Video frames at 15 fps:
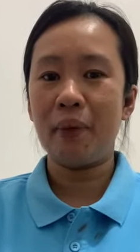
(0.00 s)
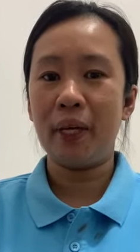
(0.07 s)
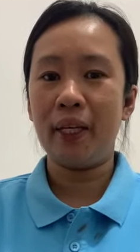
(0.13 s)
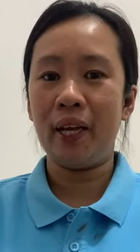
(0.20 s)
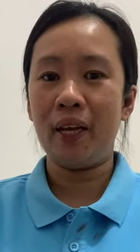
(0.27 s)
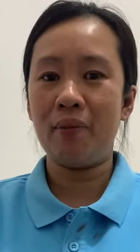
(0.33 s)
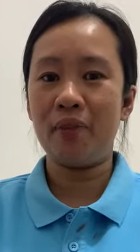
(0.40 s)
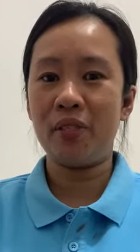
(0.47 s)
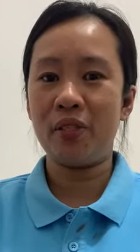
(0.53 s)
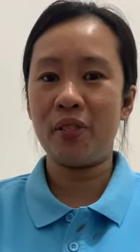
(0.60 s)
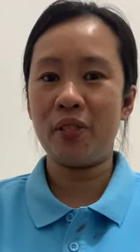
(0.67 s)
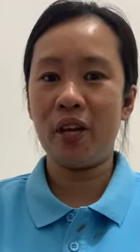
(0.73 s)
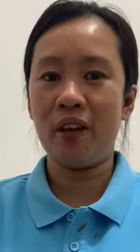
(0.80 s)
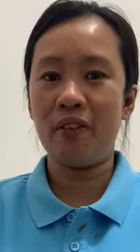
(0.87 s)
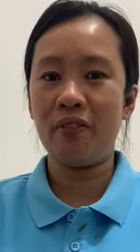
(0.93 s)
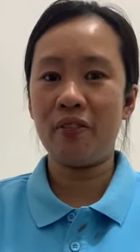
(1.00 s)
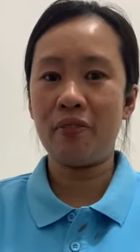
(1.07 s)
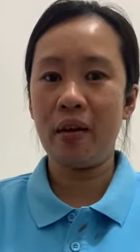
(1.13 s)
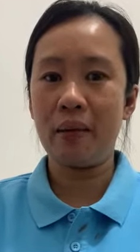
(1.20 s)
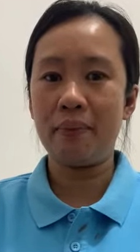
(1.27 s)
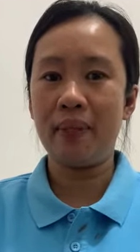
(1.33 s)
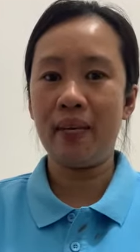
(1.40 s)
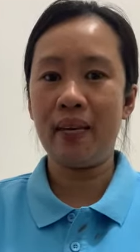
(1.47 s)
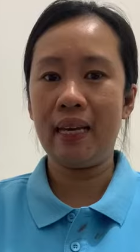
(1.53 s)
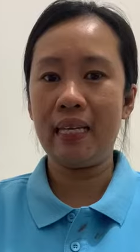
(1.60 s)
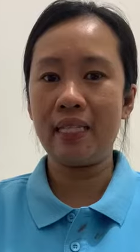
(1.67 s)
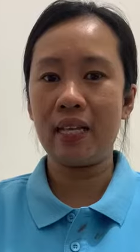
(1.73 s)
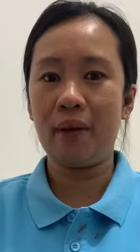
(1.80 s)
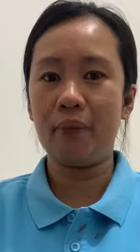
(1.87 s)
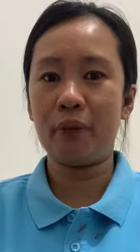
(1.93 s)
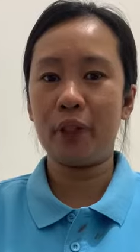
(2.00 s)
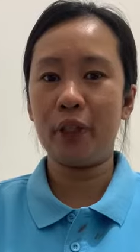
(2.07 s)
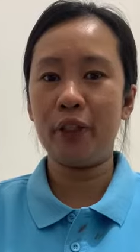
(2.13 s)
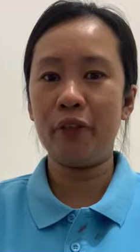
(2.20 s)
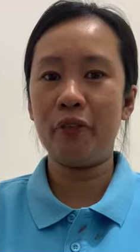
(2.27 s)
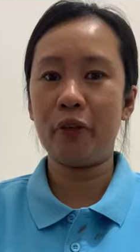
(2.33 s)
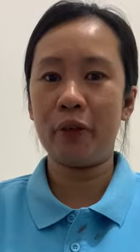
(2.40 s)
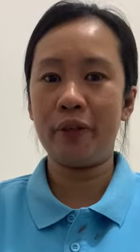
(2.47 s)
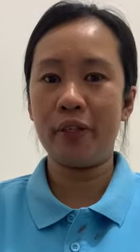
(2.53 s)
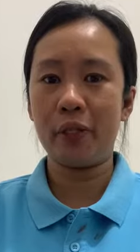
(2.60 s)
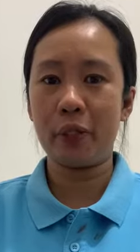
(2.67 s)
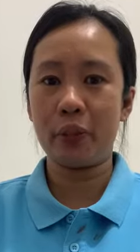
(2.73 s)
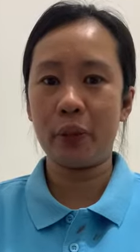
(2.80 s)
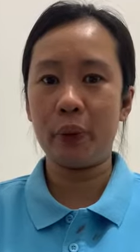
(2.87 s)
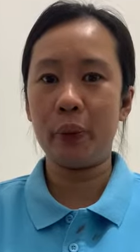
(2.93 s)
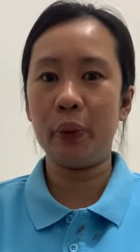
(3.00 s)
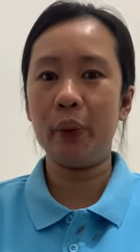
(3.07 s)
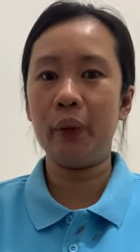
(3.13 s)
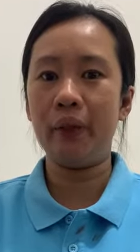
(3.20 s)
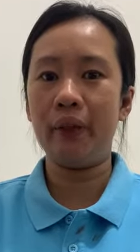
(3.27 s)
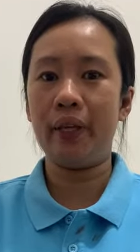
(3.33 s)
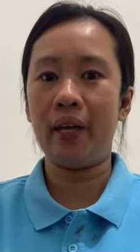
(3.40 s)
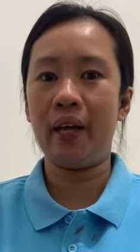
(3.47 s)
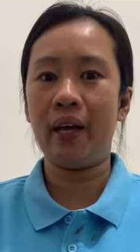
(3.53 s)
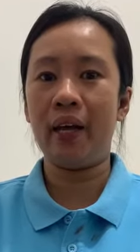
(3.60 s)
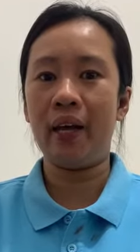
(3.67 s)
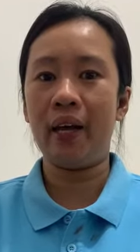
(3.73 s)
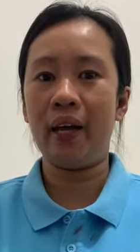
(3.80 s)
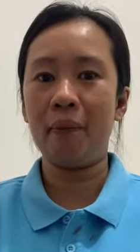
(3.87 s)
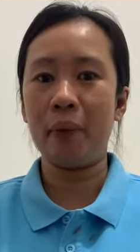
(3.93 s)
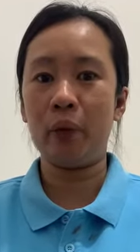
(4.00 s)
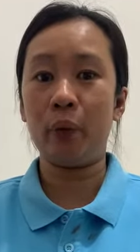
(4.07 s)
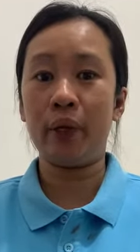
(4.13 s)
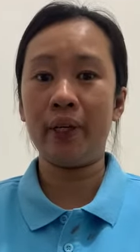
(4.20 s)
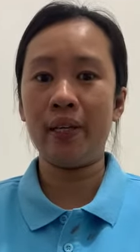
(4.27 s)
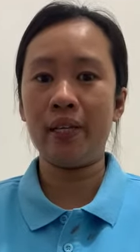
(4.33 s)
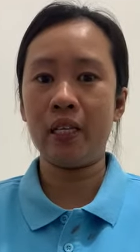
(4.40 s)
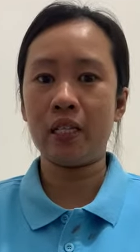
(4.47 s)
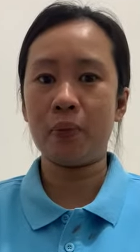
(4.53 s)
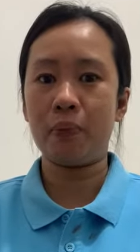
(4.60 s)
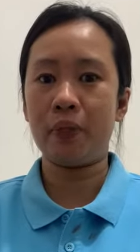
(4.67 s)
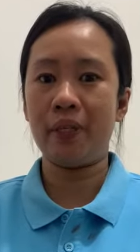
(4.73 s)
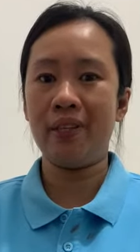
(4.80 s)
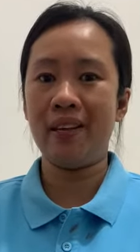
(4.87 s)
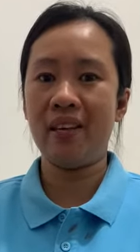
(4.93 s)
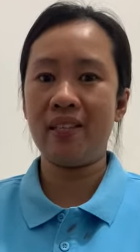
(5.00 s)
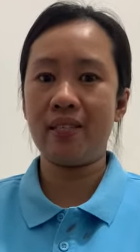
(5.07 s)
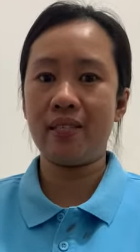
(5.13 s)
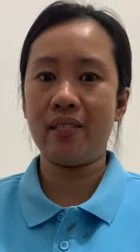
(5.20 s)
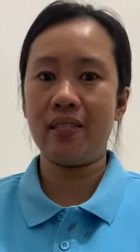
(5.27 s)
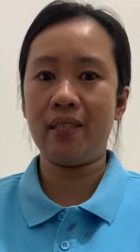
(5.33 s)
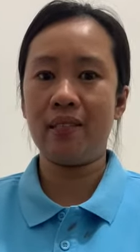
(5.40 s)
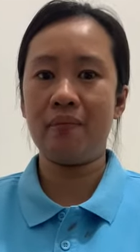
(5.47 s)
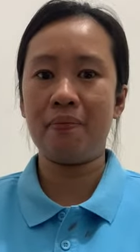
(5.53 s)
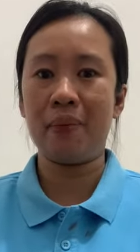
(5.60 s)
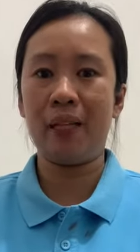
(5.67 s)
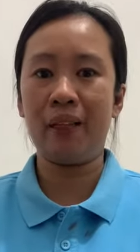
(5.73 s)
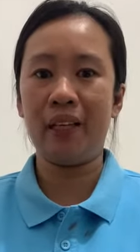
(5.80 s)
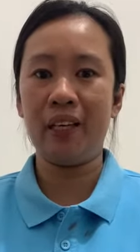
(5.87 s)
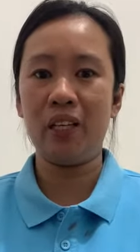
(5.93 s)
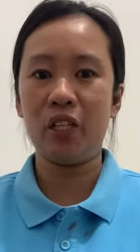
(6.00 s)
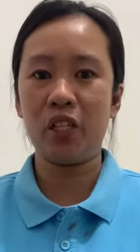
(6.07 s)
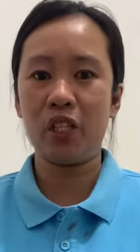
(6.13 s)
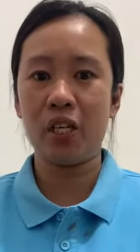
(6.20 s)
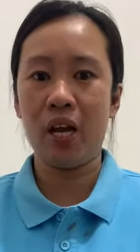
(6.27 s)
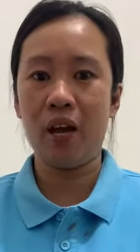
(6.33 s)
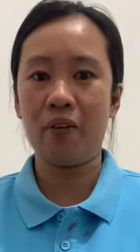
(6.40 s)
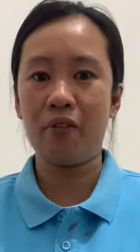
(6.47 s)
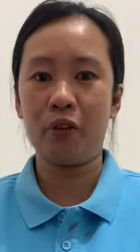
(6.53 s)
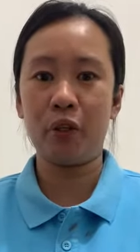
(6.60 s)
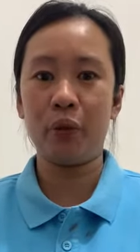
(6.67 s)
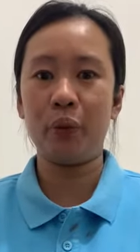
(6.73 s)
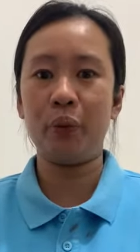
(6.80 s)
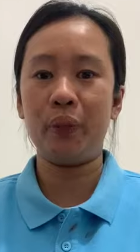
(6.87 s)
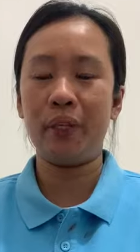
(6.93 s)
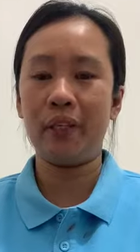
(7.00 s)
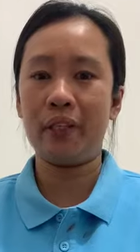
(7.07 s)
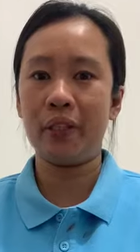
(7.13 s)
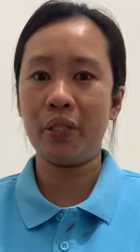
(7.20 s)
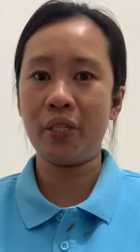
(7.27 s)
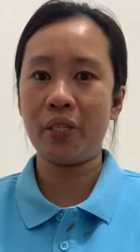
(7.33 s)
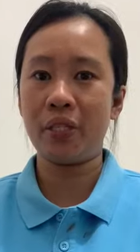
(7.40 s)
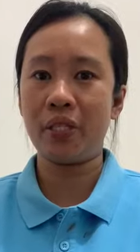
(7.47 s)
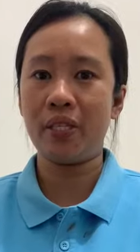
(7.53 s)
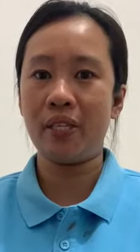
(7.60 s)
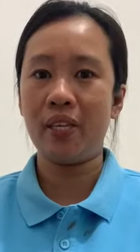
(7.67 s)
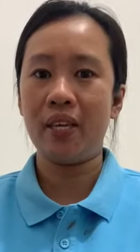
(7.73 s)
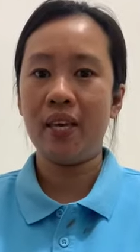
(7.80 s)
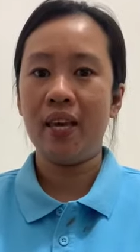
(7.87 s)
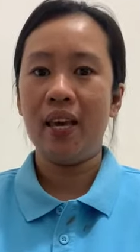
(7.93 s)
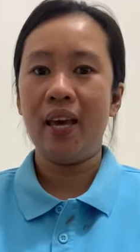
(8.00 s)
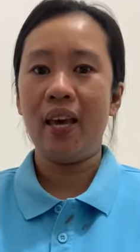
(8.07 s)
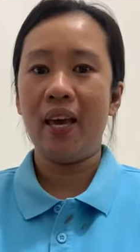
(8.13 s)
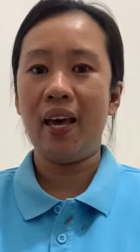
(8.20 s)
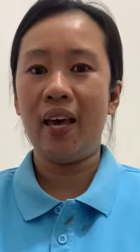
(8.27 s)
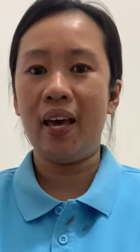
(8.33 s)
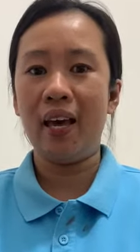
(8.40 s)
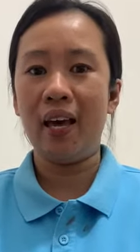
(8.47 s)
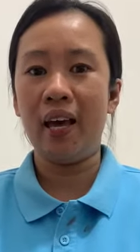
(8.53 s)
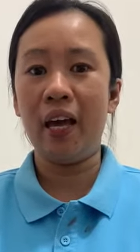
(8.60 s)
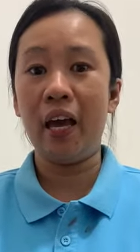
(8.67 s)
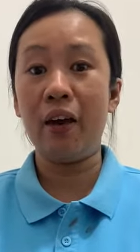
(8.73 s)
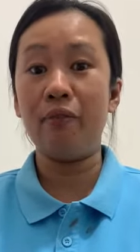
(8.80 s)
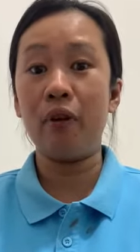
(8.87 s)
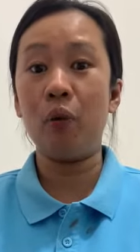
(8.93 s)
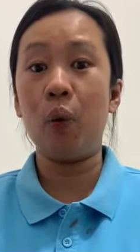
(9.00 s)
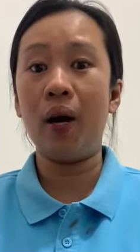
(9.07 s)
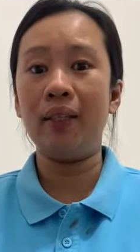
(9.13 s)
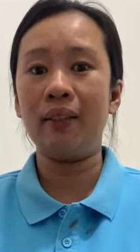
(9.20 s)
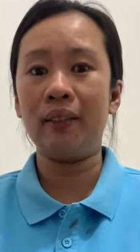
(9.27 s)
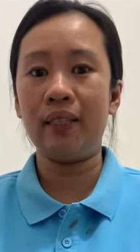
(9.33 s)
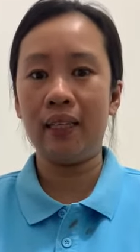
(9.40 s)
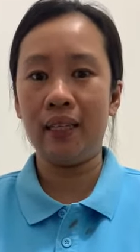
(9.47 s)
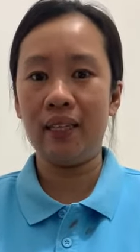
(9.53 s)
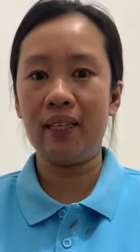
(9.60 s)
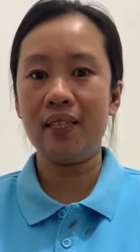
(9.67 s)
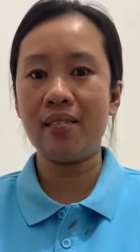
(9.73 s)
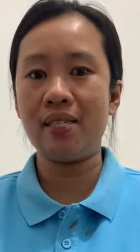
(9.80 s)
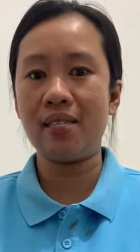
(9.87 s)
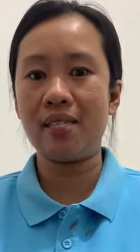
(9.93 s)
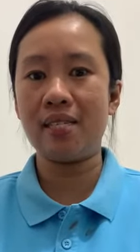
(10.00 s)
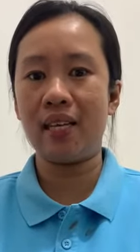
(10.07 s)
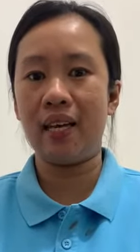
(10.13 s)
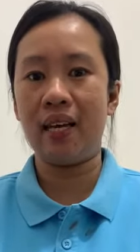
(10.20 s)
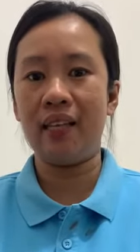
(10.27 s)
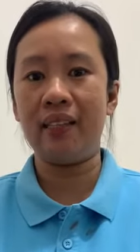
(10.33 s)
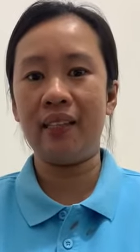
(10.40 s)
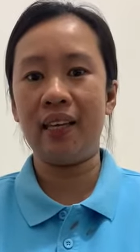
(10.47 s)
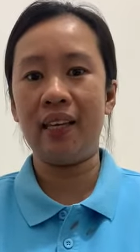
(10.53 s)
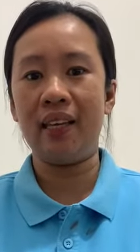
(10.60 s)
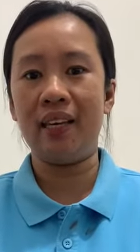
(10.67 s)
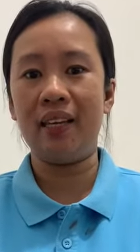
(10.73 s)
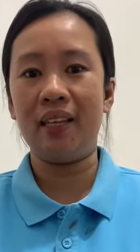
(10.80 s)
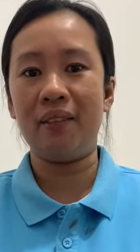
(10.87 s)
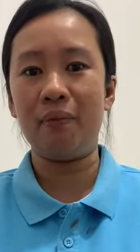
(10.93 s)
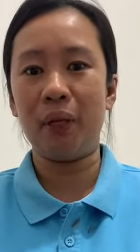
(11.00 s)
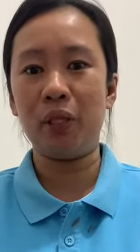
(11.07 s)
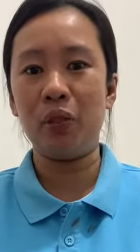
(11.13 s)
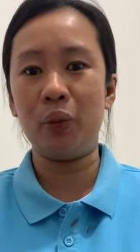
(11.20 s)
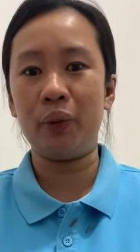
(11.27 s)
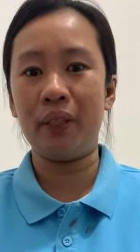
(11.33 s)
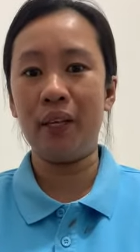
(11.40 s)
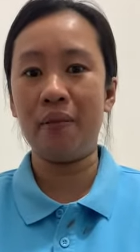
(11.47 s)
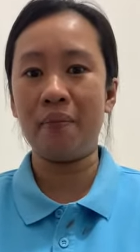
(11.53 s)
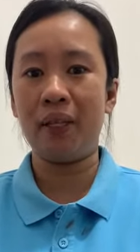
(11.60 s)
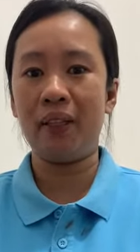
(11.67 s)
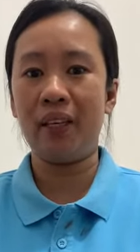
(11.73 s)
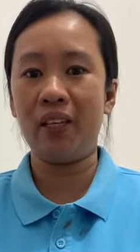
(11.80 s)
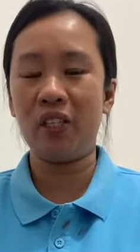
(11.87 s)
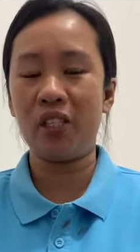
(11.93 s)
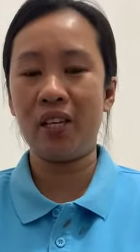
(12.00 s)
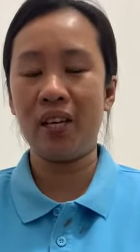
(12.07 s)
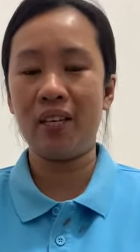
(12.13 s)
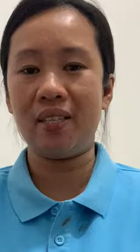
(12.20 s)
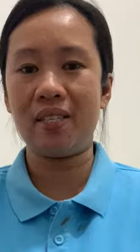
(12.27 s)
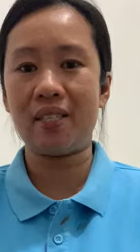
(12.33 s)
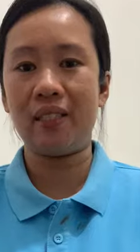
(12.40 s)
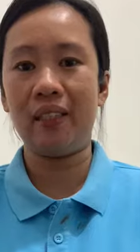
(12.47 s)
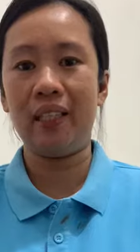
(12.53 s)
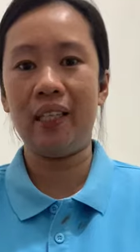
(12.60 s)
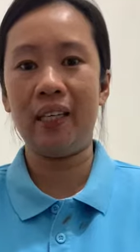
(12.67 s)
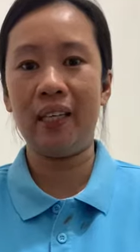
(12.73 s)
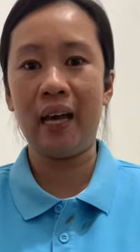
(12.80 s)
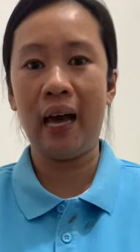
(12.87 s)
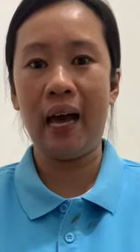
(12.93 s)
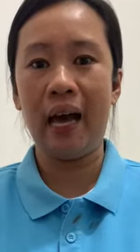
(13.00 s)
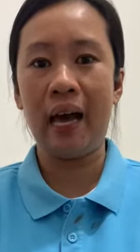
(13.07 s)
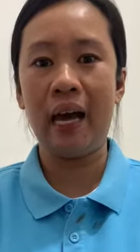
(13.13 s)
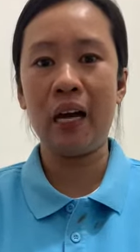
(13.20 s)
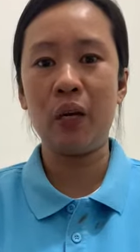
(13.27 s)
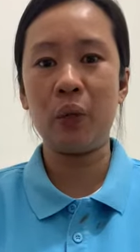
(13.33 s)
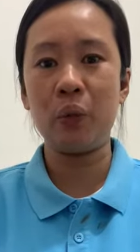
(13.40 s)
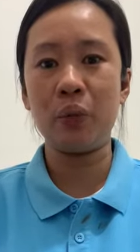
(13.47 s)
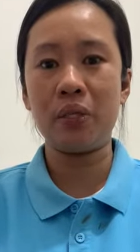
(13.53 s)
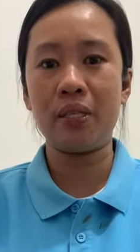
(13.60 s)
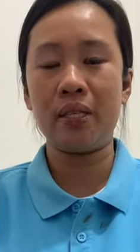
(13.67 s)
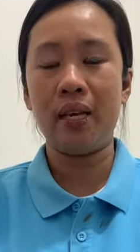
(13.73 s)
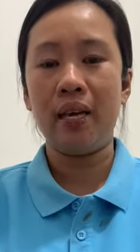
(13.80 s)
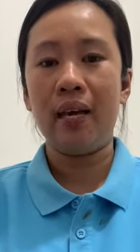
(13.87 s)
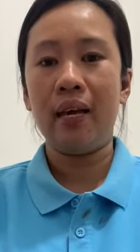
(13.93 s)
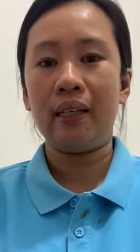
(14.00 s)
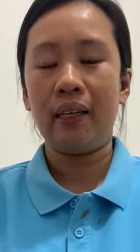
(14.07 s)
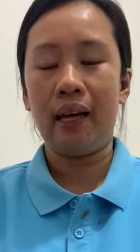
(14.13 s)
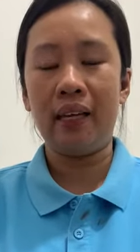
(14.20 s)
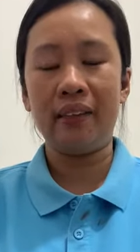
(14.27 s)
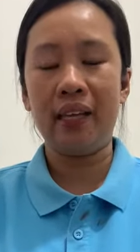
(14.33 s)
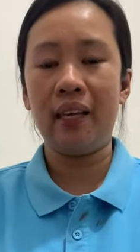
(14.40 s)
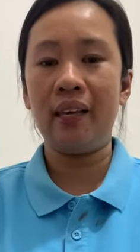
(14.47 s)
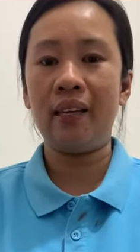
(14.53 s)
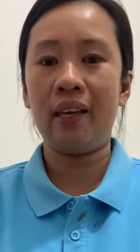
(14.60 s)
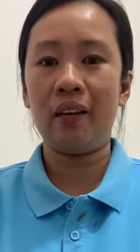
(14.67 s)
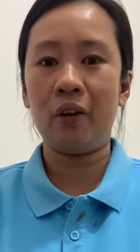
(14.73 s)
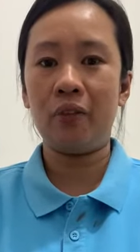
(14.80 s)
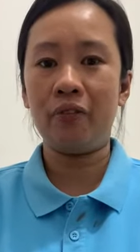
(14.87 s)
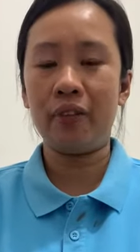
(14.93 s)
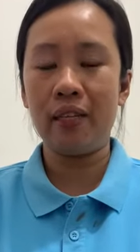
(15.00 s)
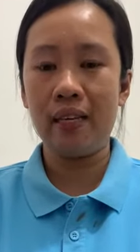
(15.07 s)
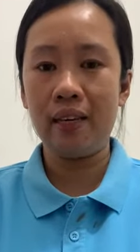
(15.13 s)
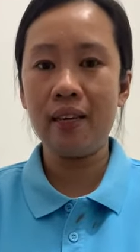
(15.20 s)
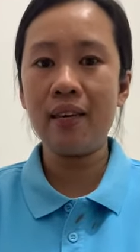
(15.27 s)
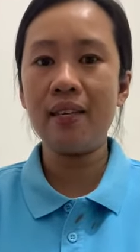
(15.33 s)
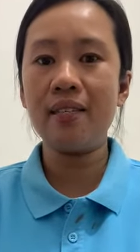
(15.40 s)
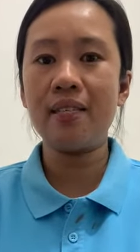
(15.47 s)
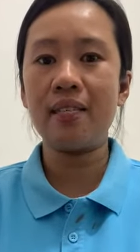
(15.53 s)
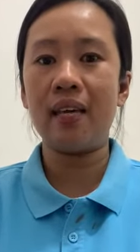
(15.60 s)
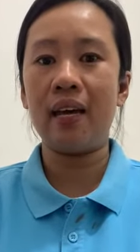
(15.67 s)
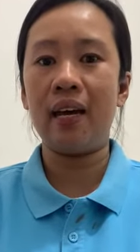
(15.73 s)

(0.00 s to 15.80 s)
My name is Jenny Bukamias. I'm 34 years old. My working experience in Malaysia for 2 years. I have a 1 kid, and then my duty in Malaysia is cleaning house, taking care of kids,